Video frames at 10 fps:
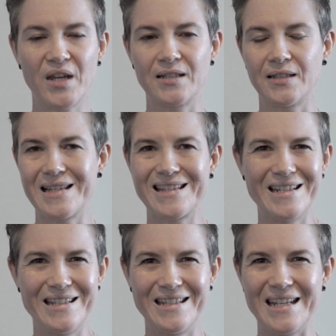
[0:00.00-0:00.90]
at least
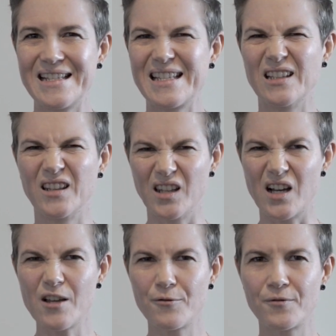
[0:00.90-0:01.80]
a decent
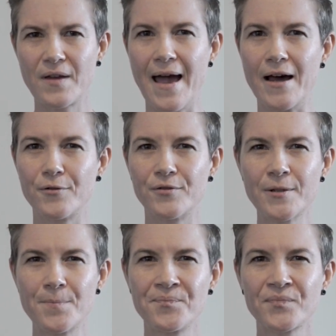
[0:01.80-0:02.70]
life out of it.